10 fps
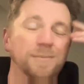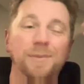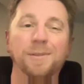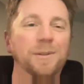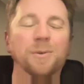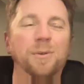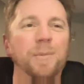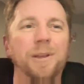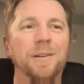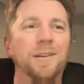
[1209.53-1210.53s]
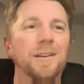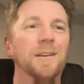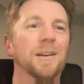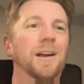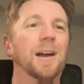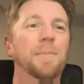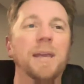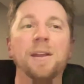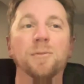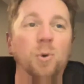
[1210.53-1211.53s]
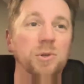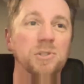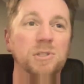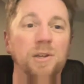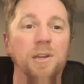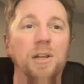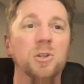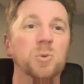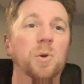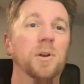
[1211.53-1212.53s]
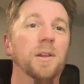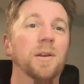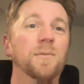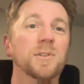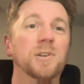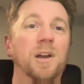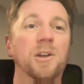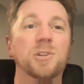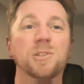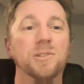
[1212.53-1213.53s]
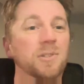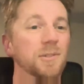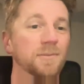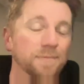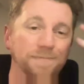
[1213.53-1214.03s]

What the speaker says: You know what I mean. Mane, of course, is an English word, and then visage is,